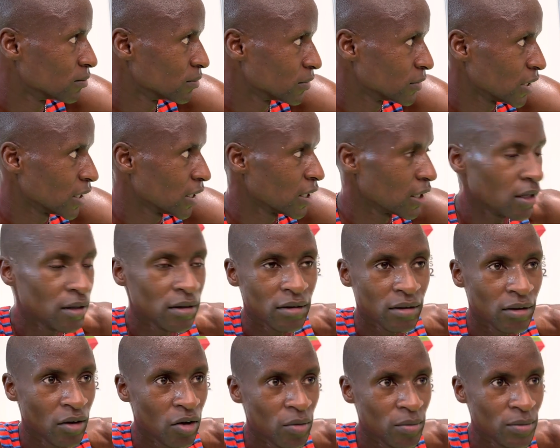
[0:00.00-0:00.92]
the
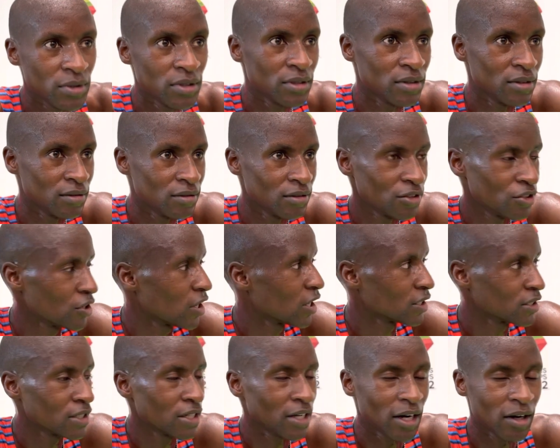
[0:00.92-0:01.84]
home
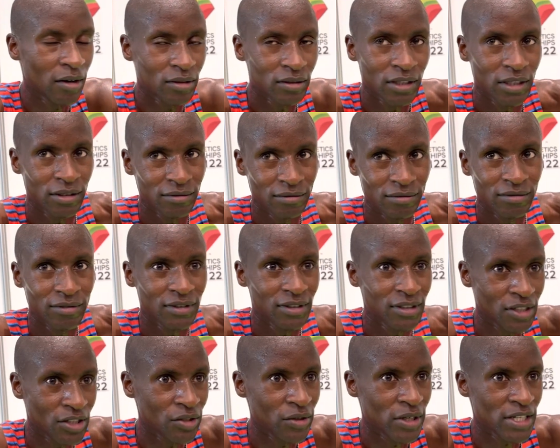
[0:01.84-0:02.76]
Track Town
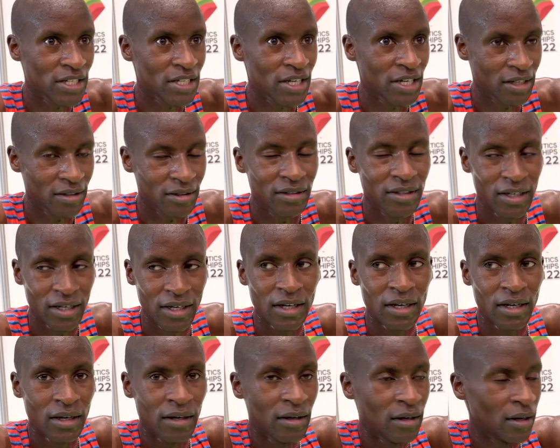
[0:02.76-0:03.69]
and USA and
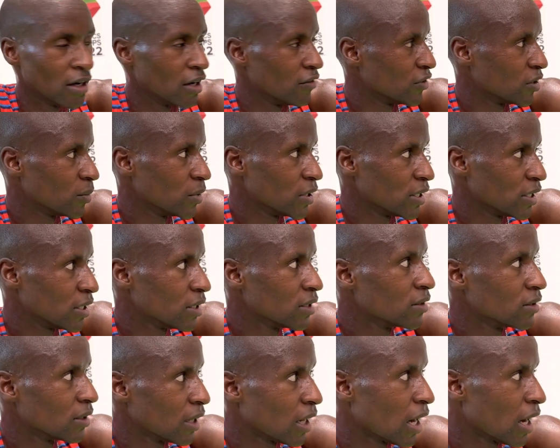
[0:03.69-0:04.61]
everybody.
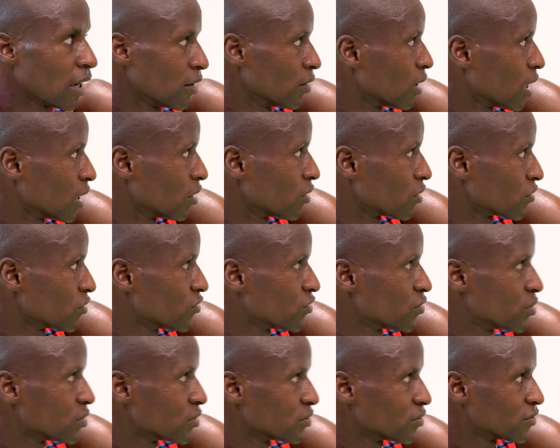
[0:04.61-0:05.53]
I know a lot of
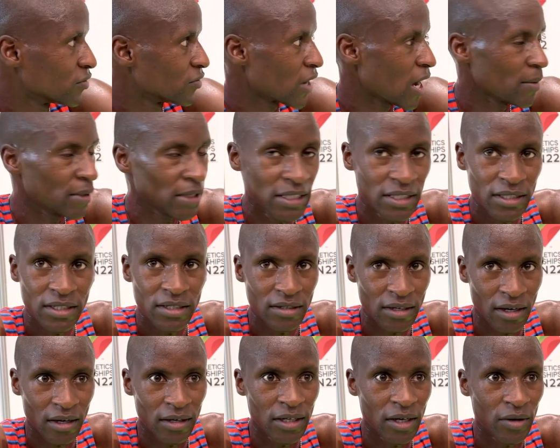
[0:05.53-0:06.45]
families
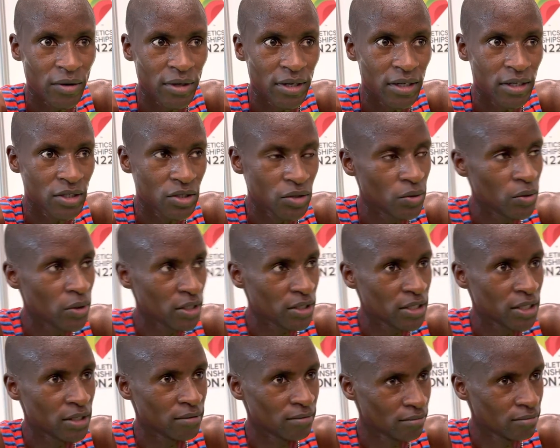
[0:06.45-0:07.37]
are down here to
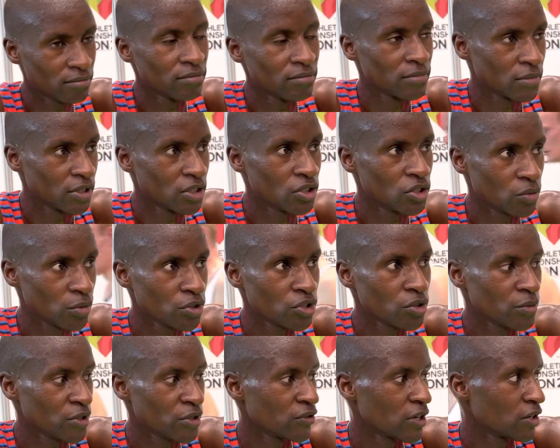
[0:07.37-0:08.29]
watch, and should,
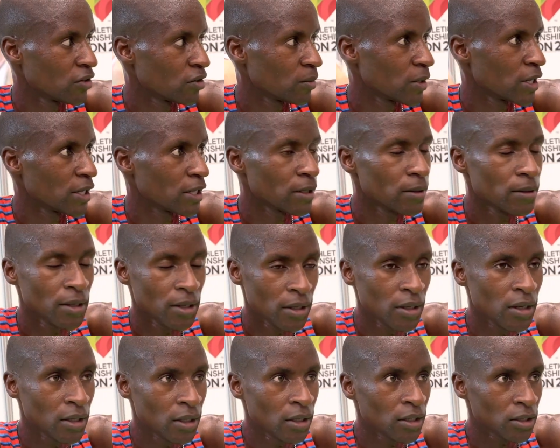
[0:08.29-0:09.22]
should be fun on Monday.
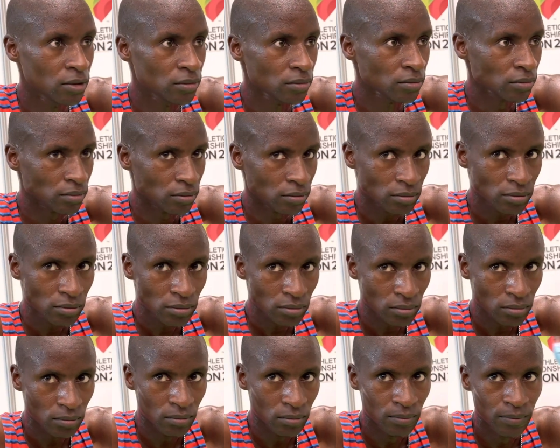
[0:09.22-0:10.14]
Do you have any
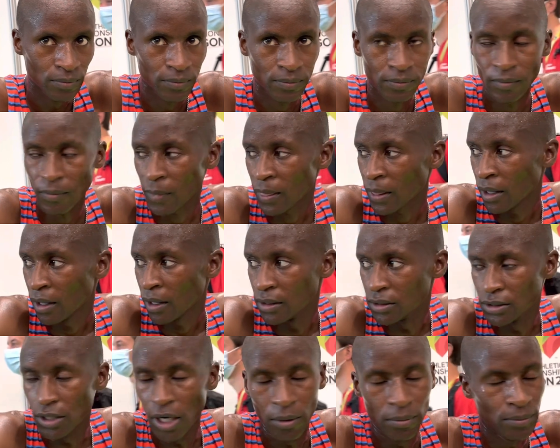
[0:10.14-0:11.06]
family in town to watch?
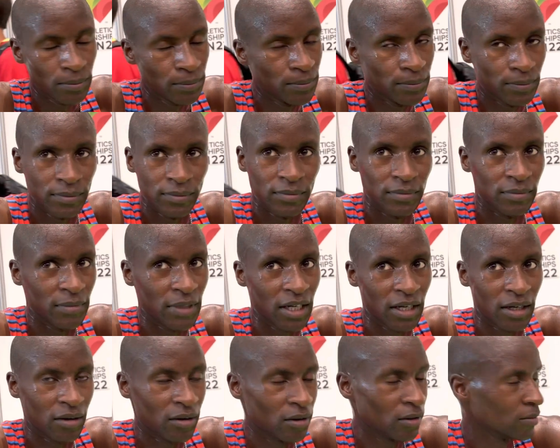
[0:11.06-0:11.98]
No,
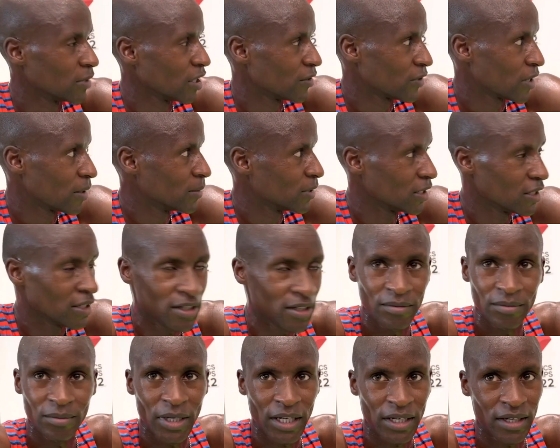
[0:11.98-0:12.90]
my, all my family
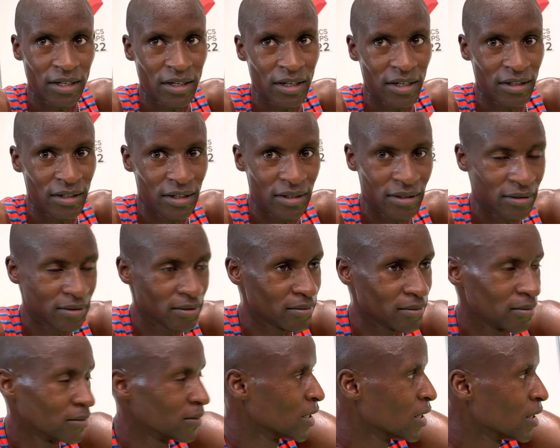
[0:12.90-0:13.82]
back in Kenya.
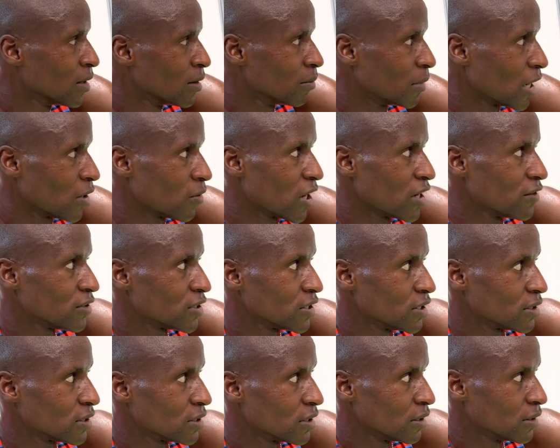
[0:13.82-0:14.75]
My wife,
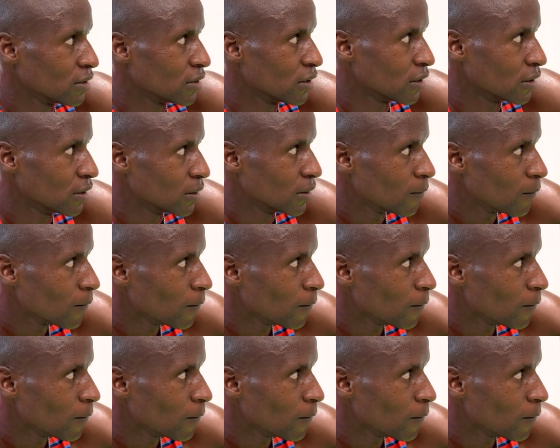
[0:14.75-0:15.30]
she's in uh,